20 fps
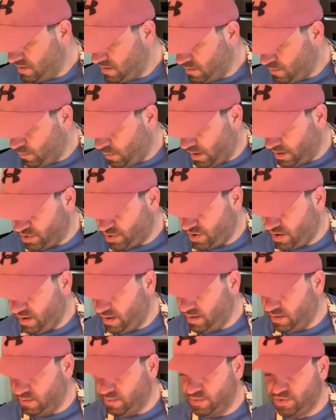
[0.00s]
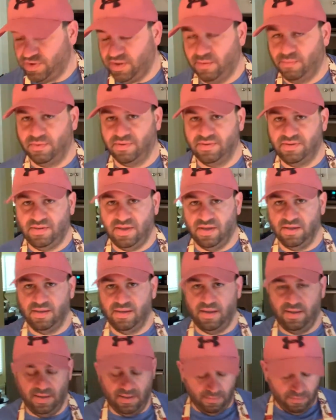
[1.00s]
wash here, which I will dunk
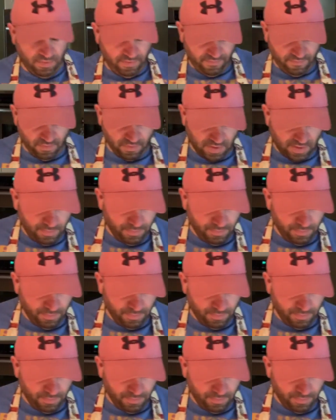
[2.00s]
it in before I